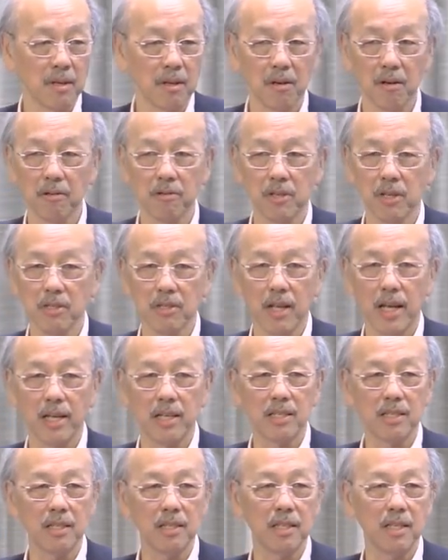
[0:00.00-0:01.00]
You know, just like
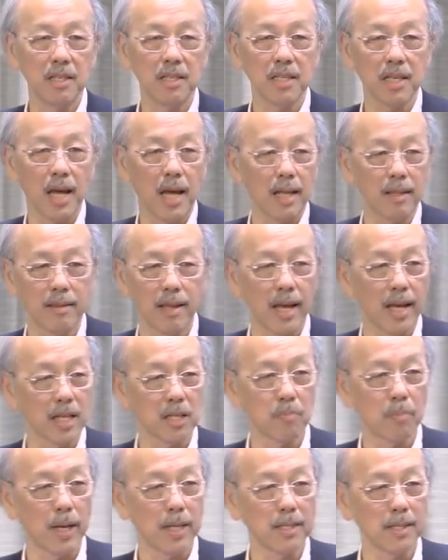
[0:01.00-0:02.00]
a CT scan, they're
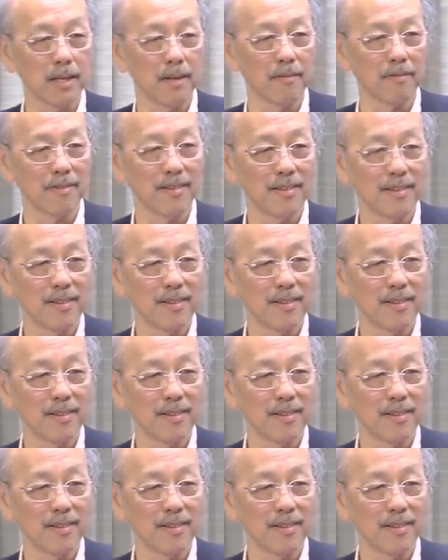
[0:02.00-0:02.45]
expensive.